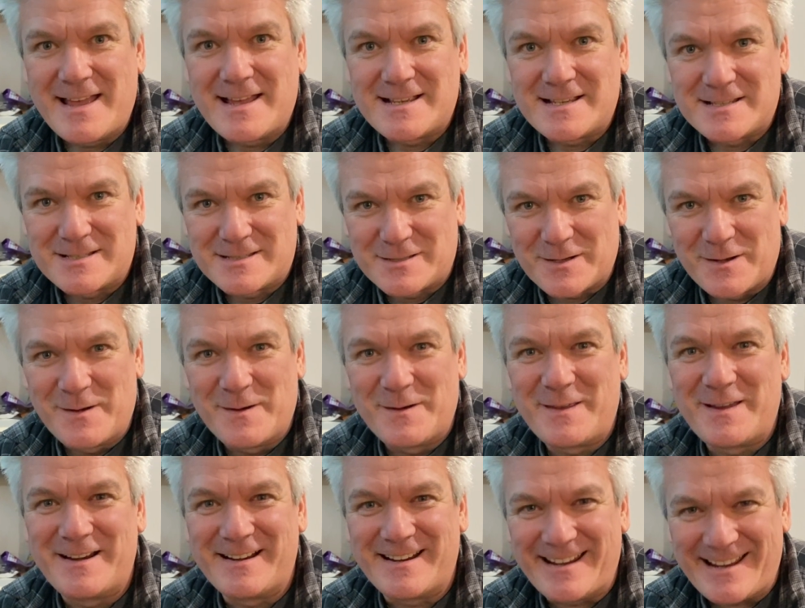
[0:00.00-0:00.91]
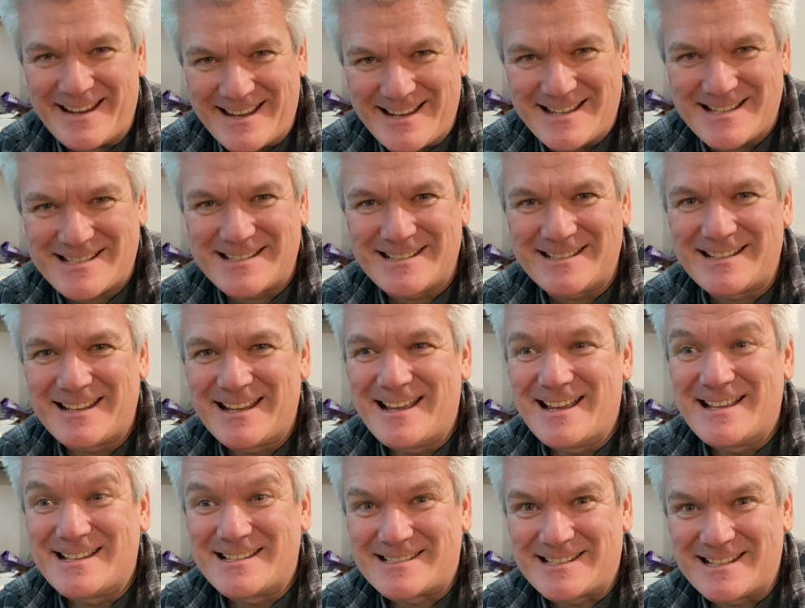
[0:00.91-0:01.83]
So
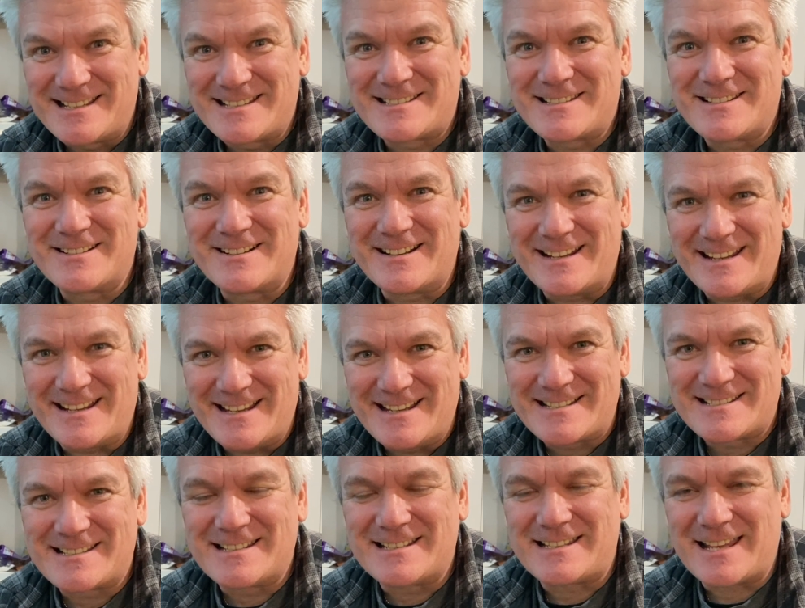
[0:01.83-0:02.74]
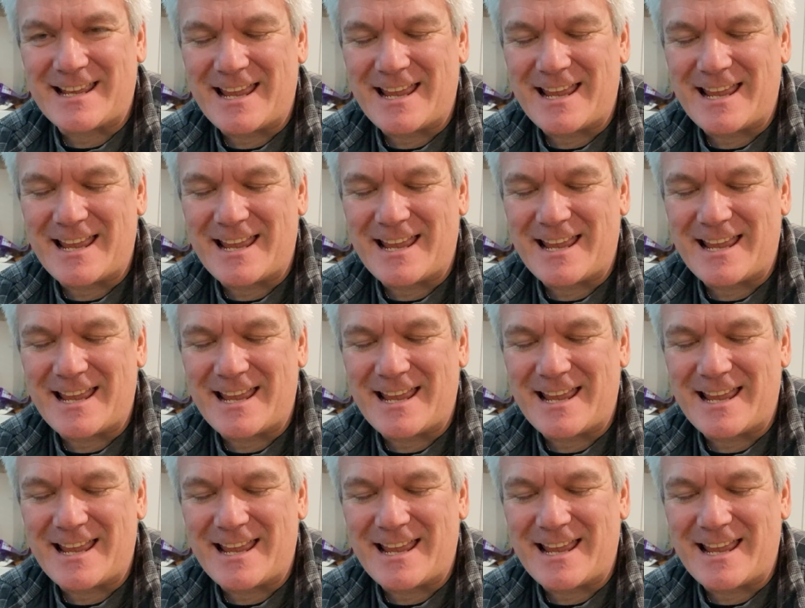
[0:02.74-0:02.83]
since there isn't